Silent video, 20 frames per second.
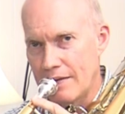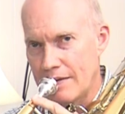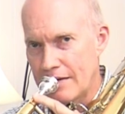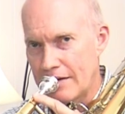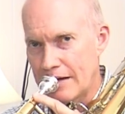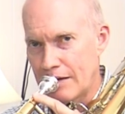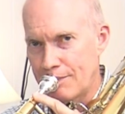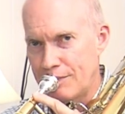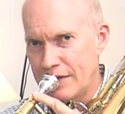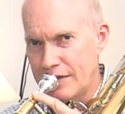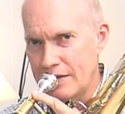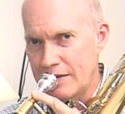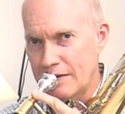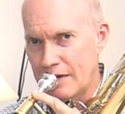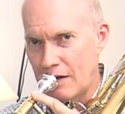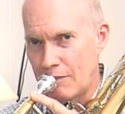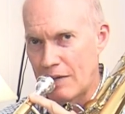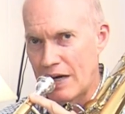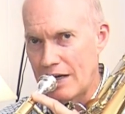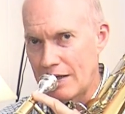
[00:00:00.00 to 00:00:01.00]
and then I'll put it
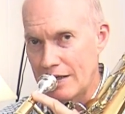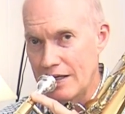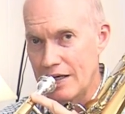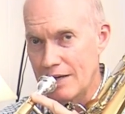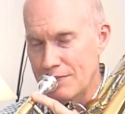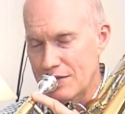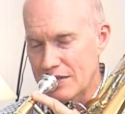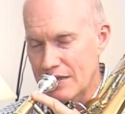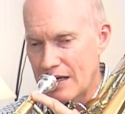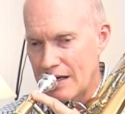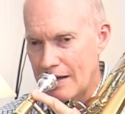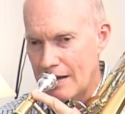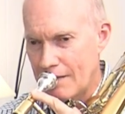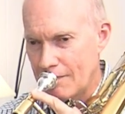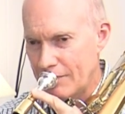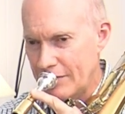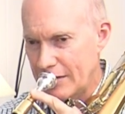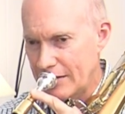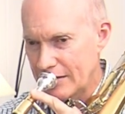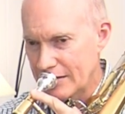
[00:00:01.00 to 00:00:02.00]
on my lips.
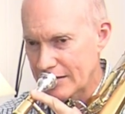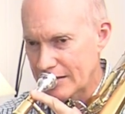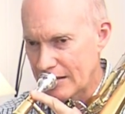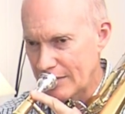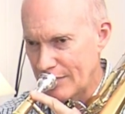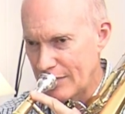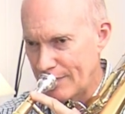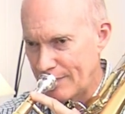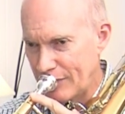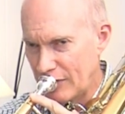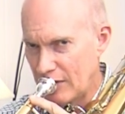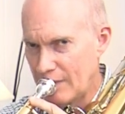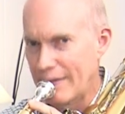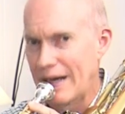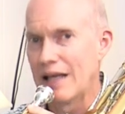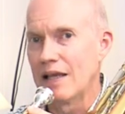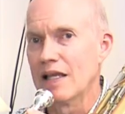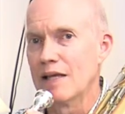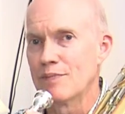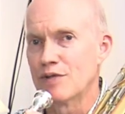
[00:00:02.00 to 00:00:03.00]
Then you'll see me pull
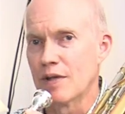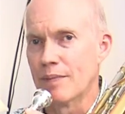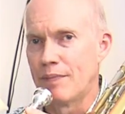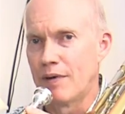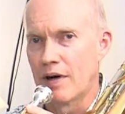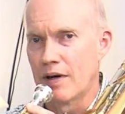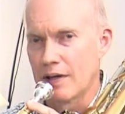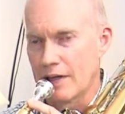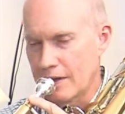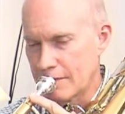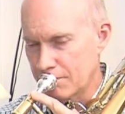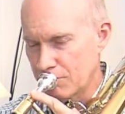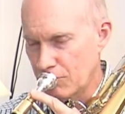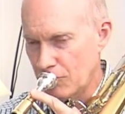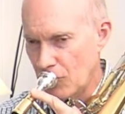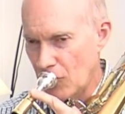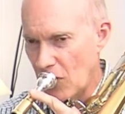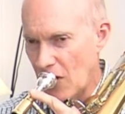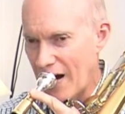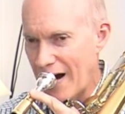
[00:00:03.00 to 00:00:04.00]
my lips apart like
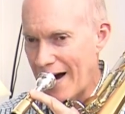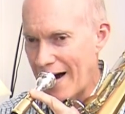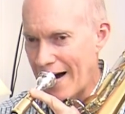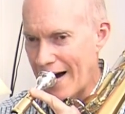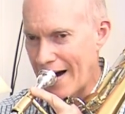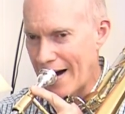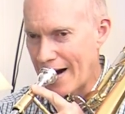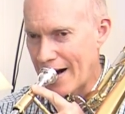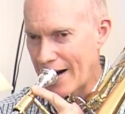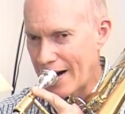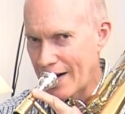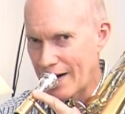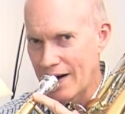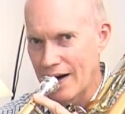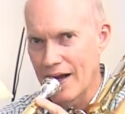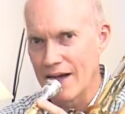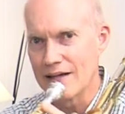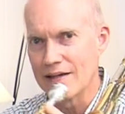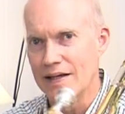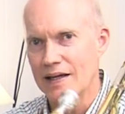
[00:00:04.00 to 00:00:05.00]
wow,
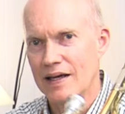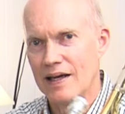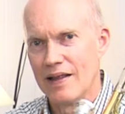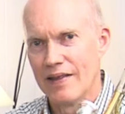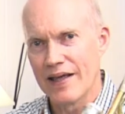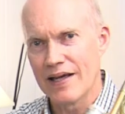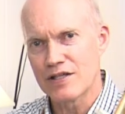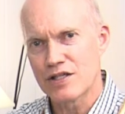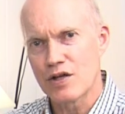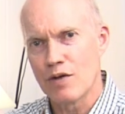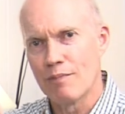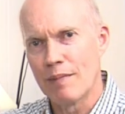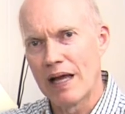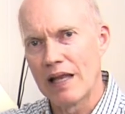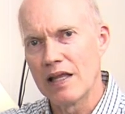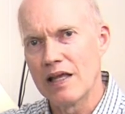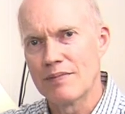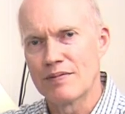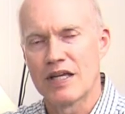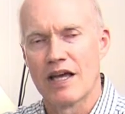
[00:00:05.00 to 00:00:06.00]
right? That's so my
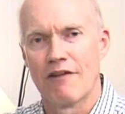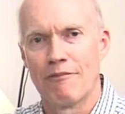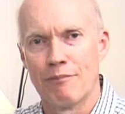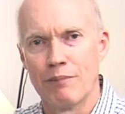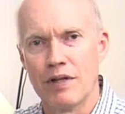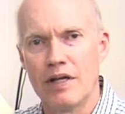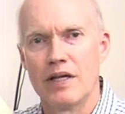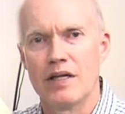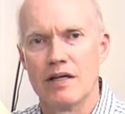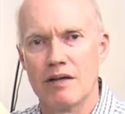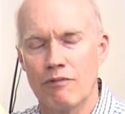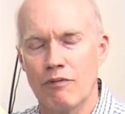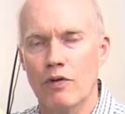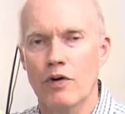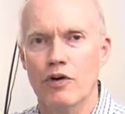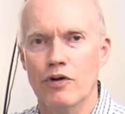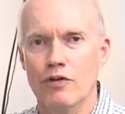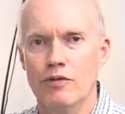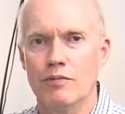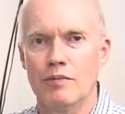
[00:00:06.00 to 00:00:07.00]
lips have plenty of
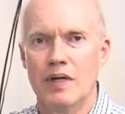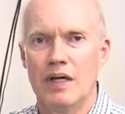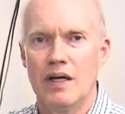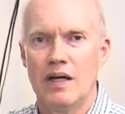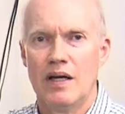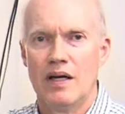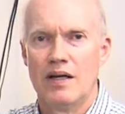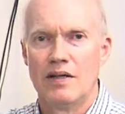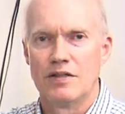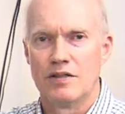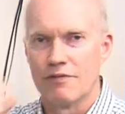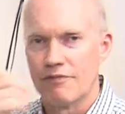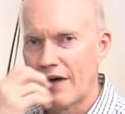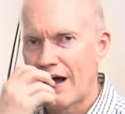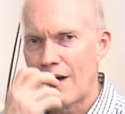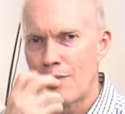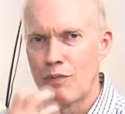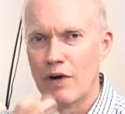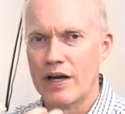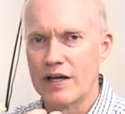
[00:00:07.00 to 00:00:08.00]
room to
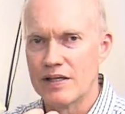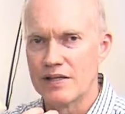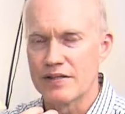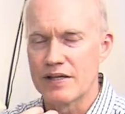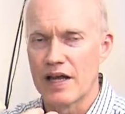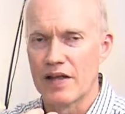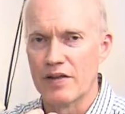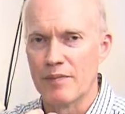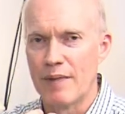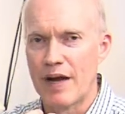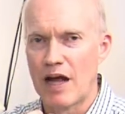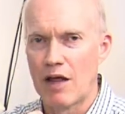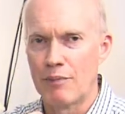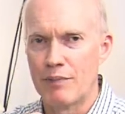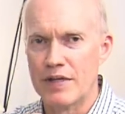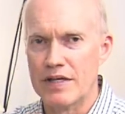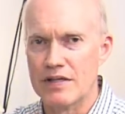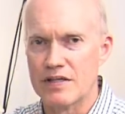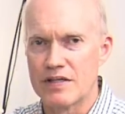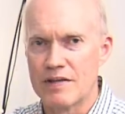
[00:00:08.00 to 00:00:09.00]
vibrate inside the
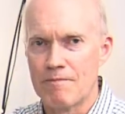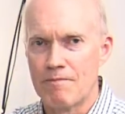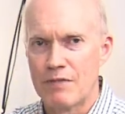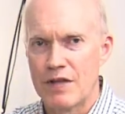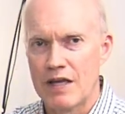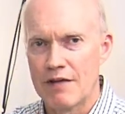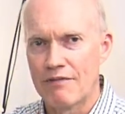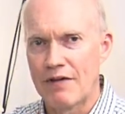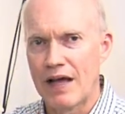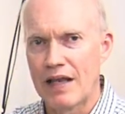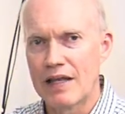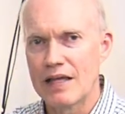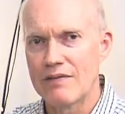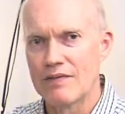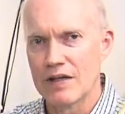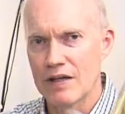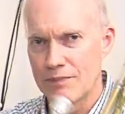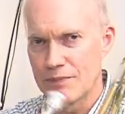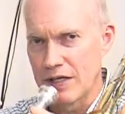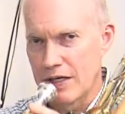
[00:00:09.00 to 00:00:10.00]
mouthpiece. If I
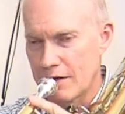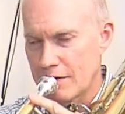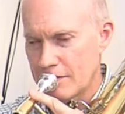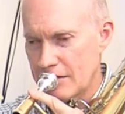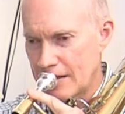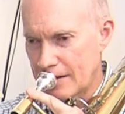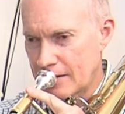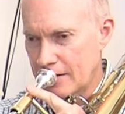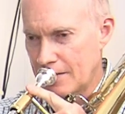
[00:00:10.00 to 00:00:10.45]
leave it up there and I